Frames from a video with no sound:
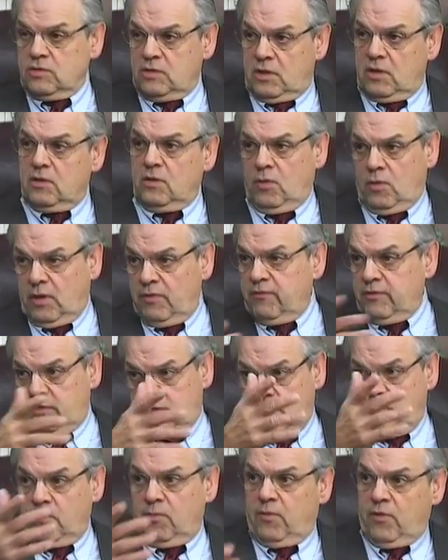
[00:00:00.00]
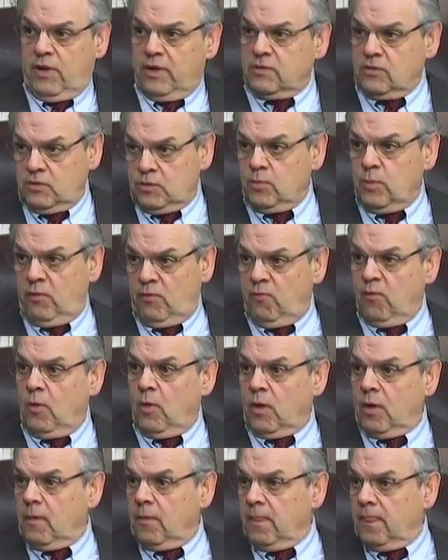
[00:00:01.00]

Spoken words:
that you oftentimes practiced before.